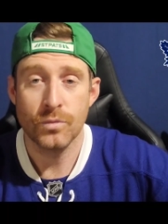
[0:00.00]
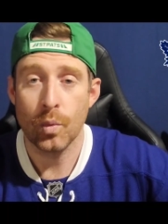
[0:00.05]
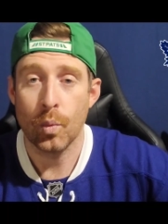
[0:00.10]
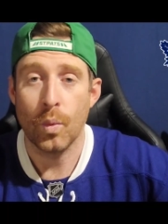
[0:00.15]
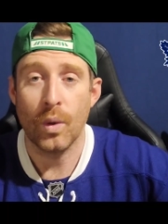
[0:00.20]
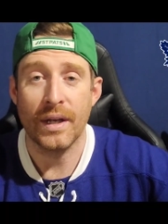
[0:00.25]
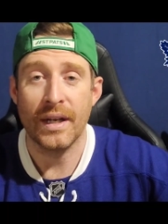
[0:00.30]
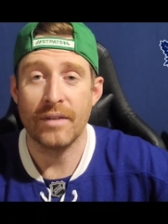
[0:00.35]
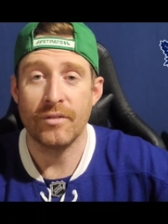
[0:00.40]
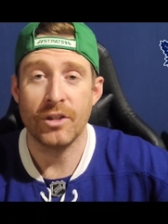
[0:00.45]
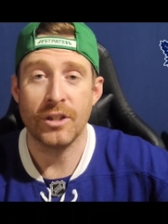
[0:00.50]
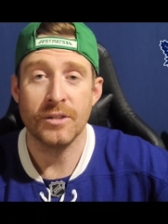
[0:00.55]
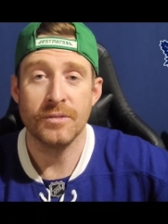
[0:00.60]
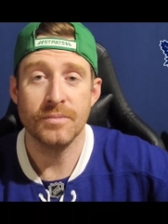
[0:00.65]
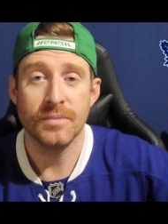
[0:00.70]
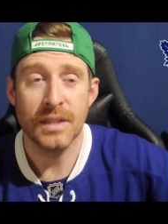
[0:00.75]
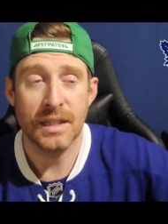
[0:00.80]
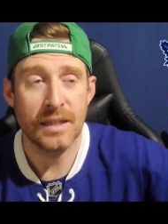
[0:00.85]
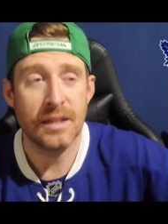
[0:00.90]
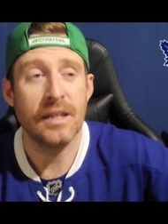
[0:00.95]
Whatever.
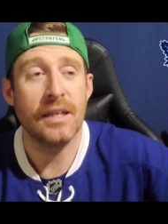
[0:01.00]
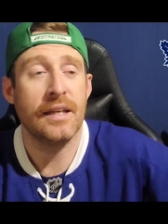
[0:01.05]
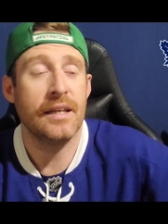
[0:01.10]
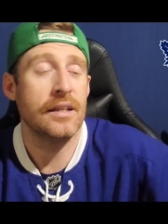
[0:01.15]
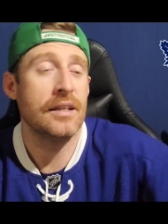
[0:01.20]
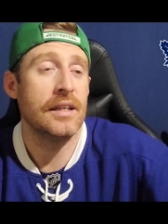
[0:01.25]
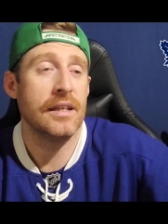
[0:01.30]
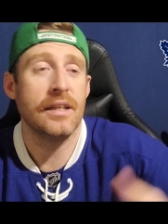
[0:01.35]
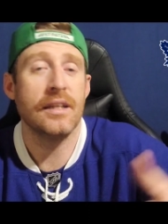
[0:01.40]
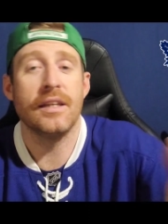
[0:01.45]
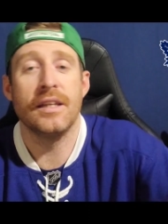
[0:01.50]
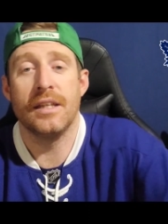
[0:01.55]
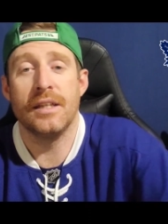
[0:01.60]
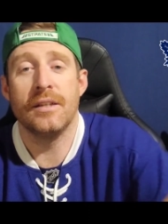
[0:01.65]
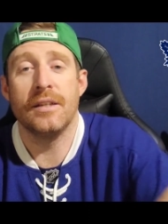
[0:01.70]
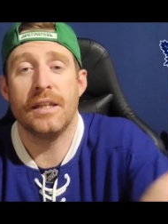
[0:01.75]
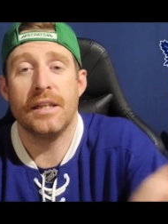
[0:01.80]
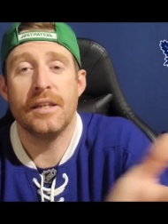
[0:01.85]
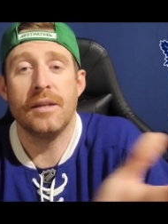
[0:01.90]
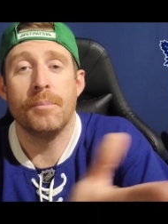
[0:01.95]
He, he,
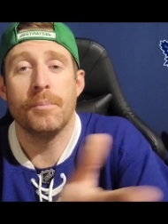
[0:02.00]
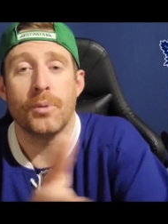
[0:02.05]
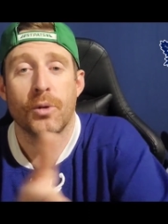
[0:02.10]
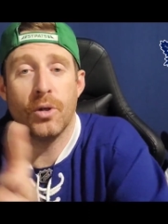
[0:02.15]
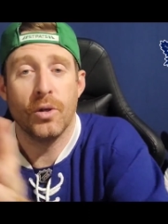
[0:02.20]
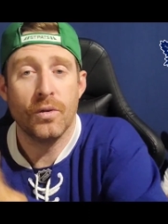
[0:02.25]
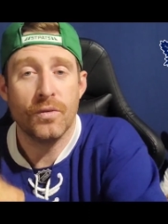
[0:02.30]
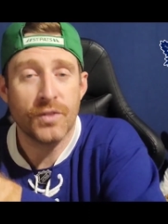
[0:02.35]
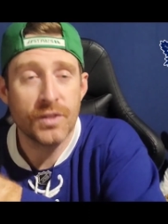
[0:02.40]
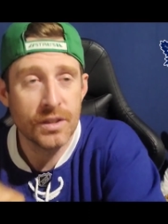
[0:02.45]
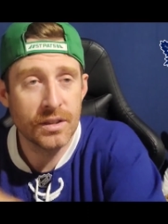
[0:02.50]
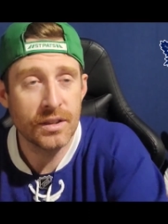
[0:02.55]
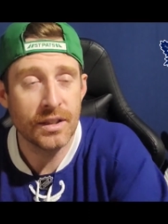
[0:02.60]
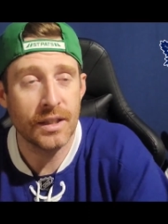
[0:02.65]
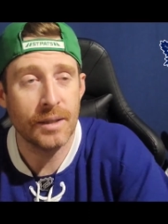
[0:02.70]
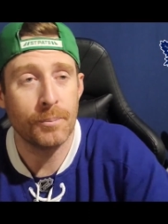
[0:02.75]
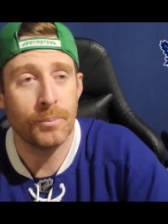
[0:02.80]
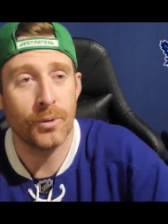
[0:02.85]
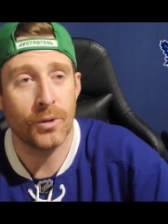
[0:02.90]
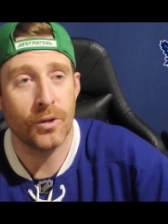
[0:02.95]
he improved. He
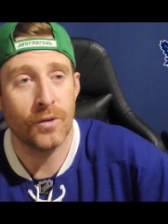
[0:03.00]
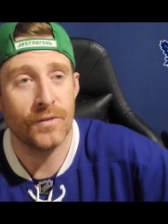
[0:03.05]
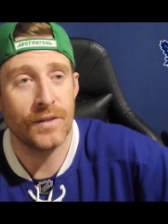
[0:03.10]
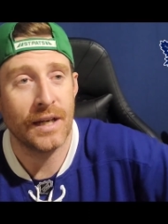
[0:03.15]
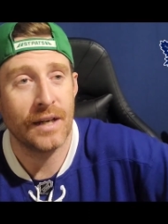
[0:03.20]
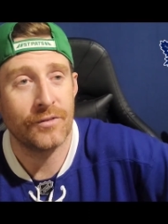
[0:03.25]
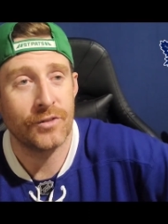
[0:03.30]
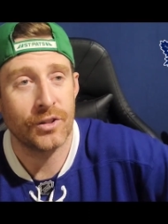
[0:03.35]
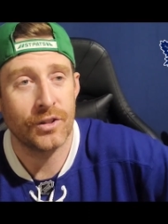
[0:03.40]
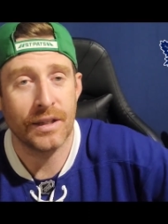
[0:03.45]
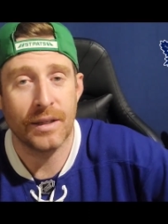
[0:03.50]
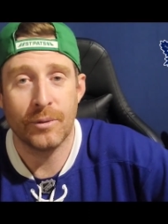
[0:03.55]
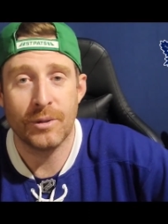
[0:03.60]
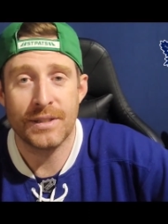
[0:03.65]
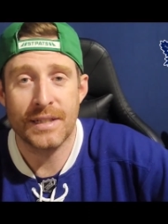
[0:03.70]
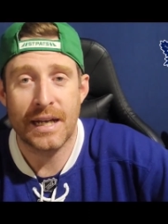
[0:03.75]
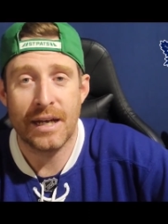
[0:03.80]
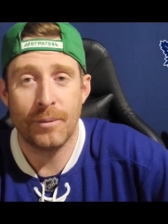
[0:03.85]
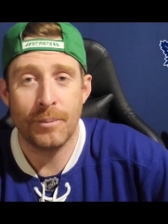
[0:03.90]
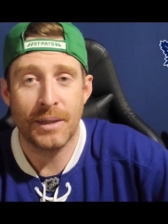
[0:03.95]
improved after they were
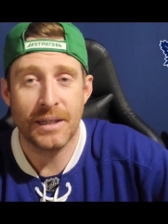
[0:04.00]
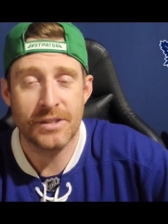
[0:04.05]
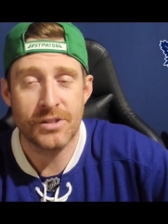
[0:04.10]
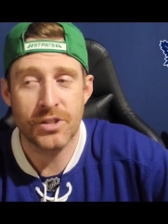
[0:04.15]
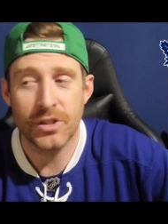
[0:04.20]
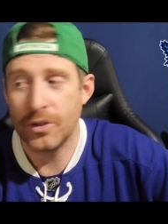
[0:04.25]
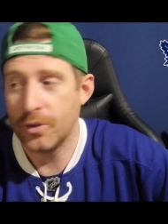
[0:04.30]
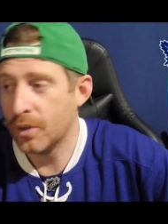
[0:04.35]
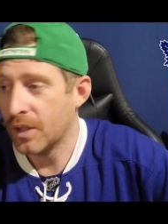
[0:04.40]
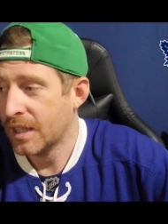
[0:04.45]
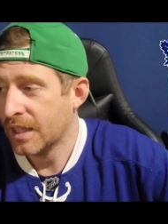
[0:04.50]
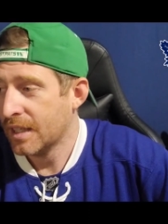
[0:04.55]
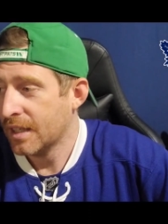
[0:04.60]
down by two.